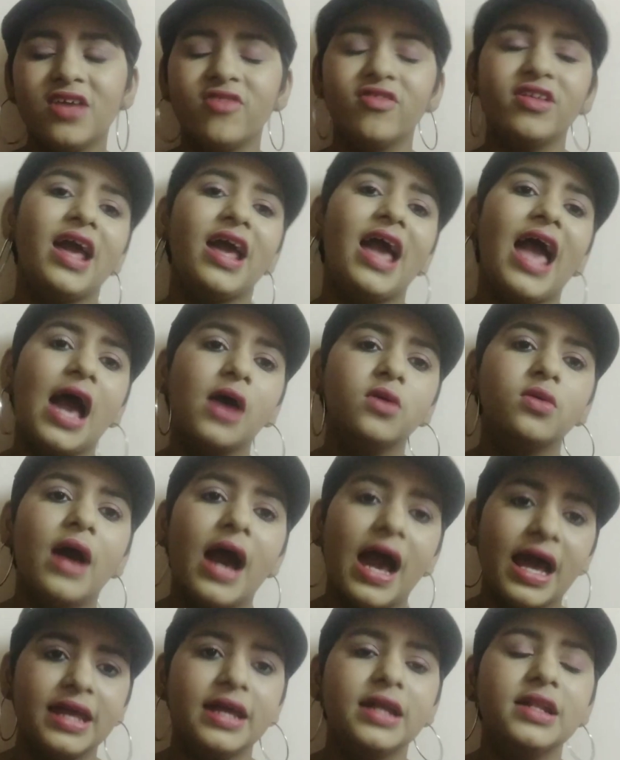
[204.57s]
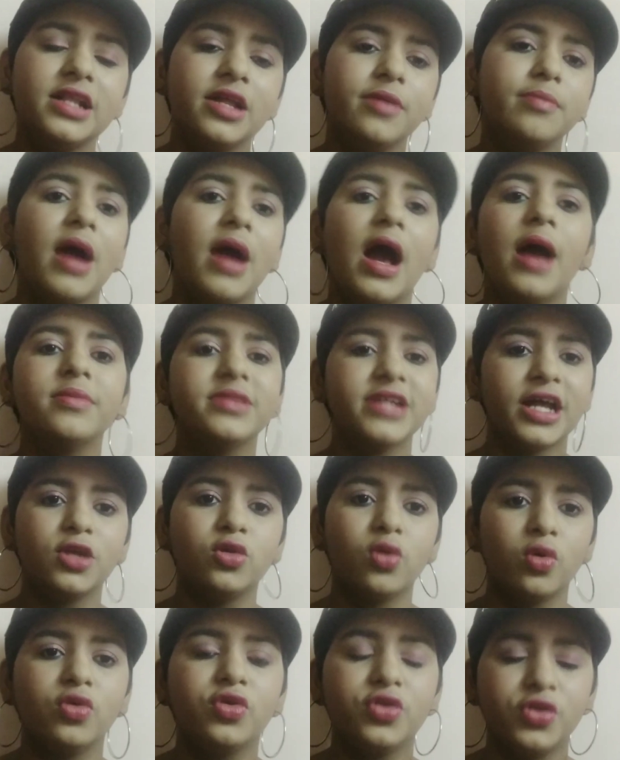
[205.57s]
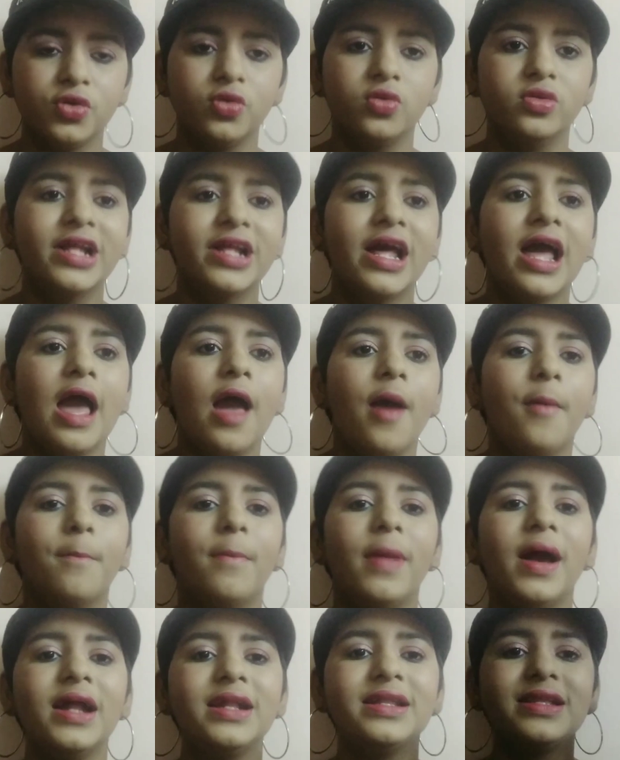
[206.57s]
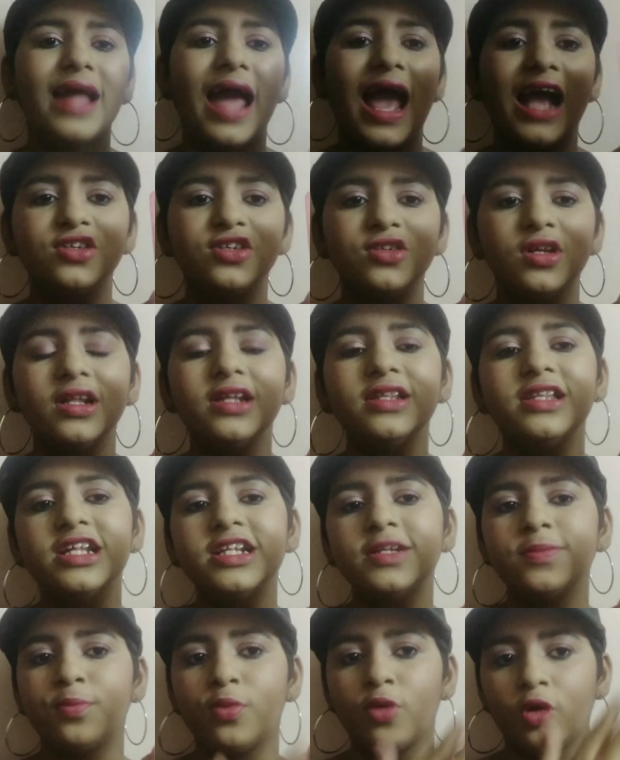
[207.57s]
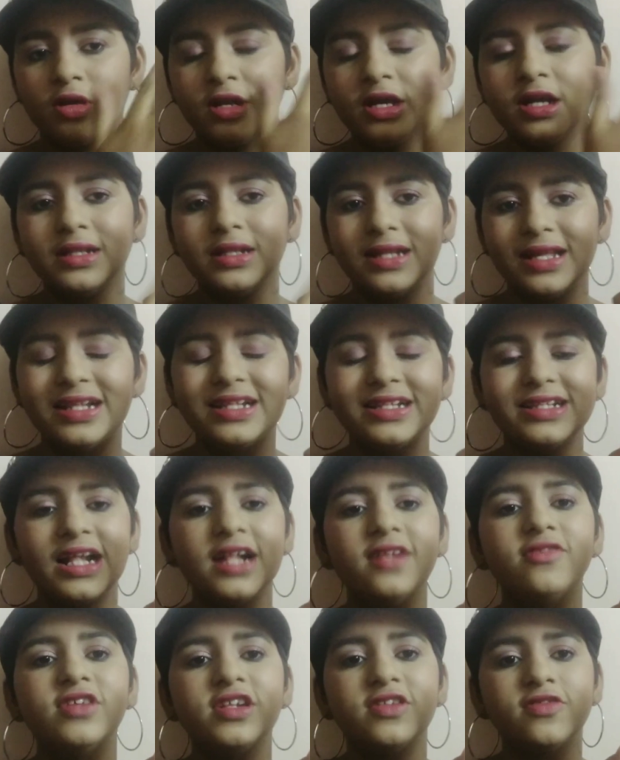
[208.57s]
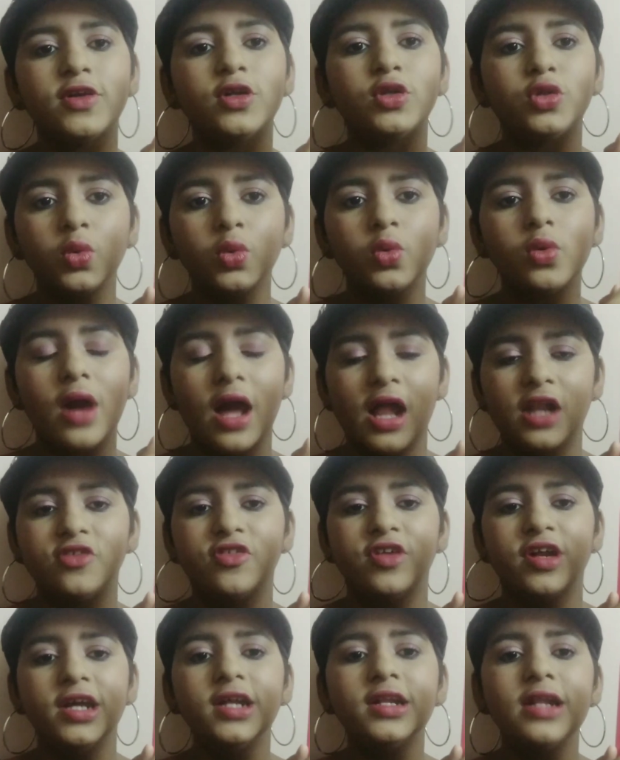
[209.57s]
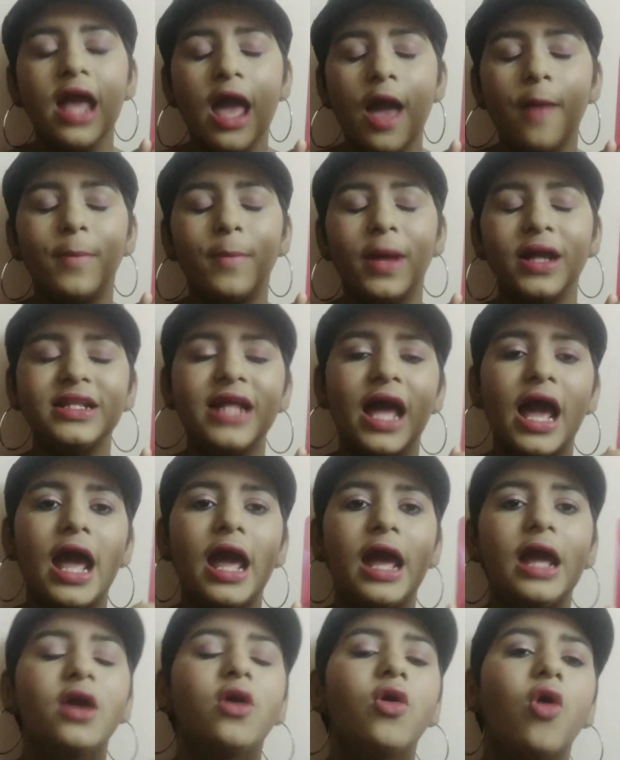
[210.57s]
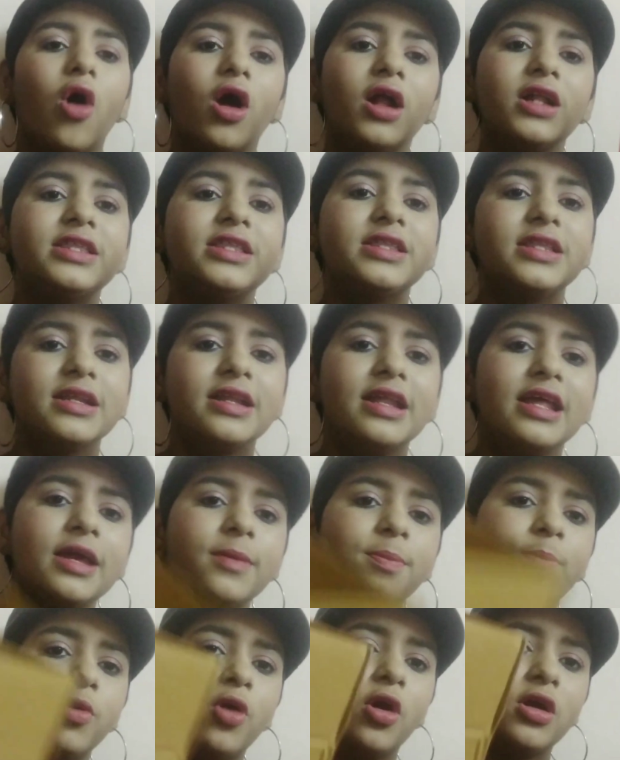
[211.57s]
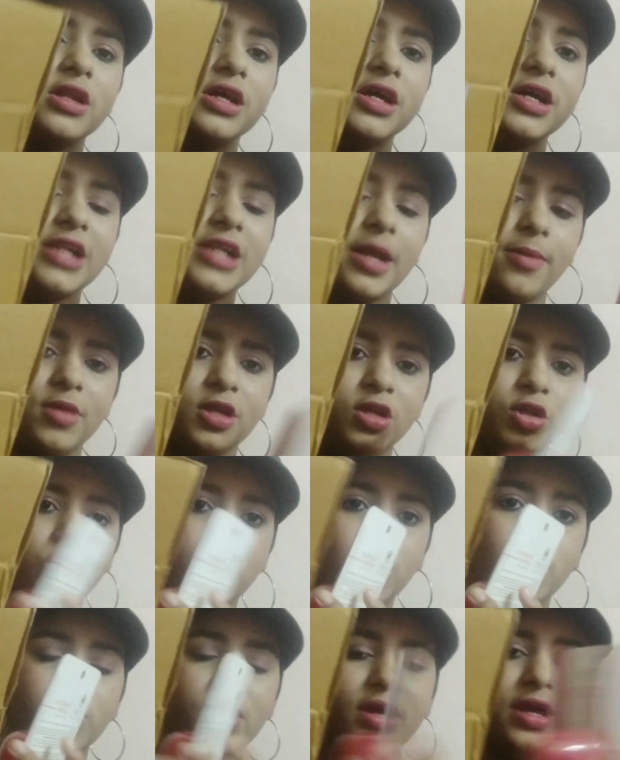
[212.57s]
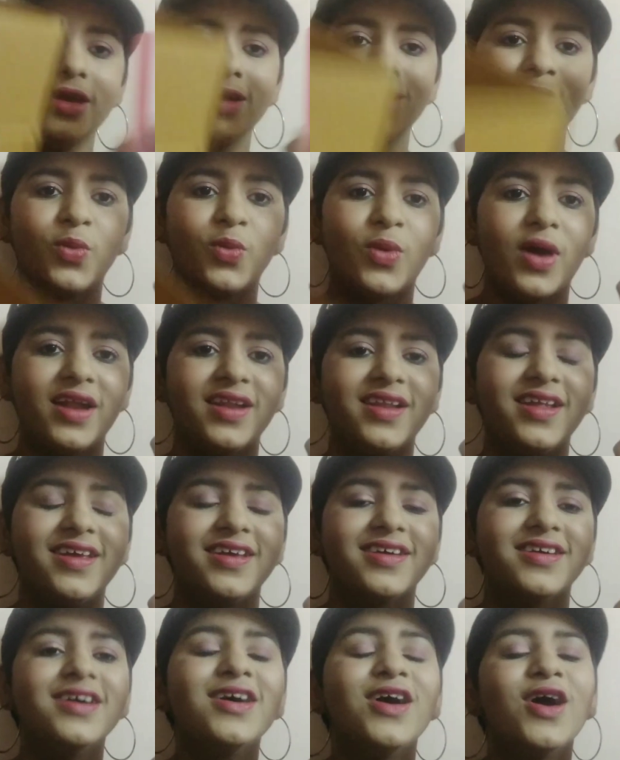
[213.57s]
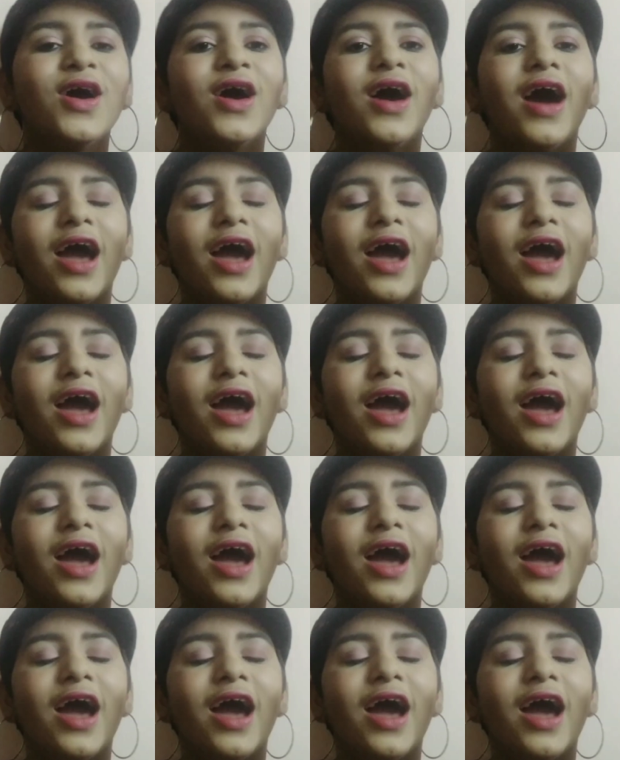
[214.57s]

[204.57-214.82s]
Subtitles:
Even I have high-end lip balms I don't use. But actually this product itself is for 200, but I got 3 products. I mean 2 here, 1 here.